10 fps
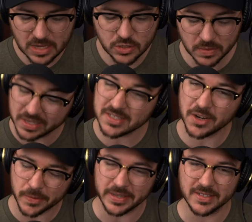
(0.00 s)
So it doesn't
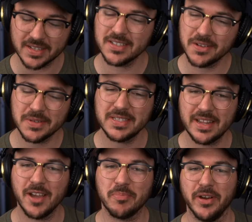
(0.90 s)
always
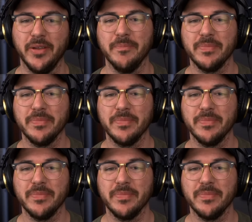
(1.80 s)
stay upright.